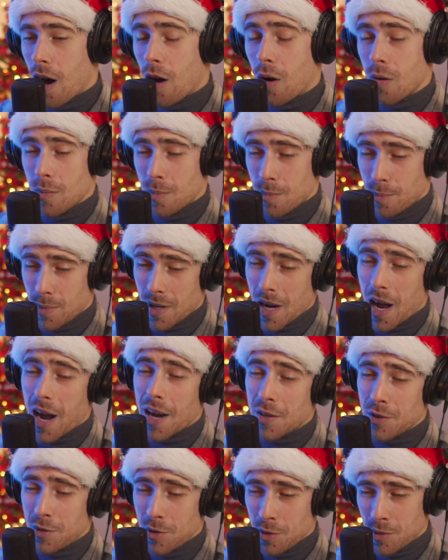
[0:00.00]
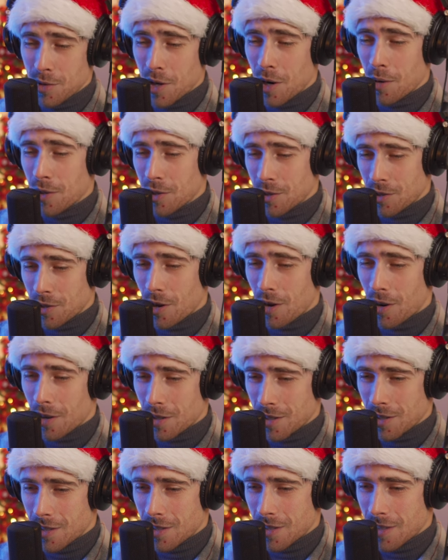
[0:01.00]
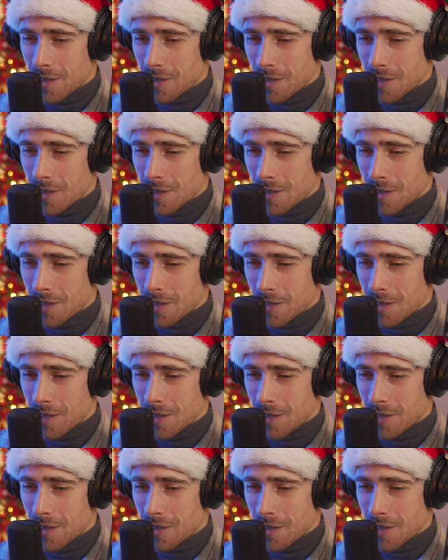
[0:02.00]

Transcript: Oh, but I do know the songs.